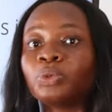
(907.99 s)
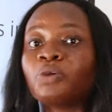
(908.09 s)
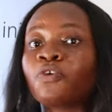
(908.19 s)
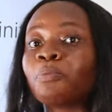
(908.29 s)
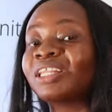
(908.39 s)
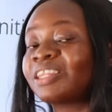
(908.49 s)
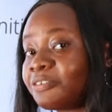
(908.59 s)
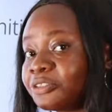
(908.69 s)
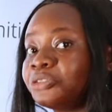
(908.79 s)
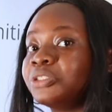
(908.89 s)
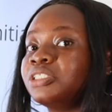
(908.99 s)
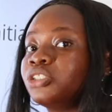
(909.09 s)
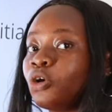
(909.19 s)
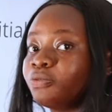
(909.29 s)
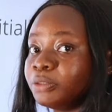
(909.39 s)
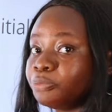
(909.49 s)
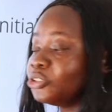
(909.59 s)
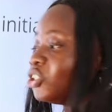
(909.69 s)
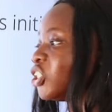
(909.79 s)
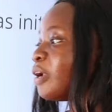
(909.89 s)
They were former territories of the
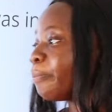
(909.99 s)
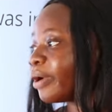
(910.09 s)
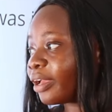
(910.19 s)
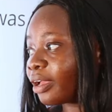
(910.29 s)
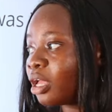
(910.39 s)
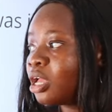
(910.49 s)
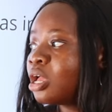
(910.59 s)
British Empire.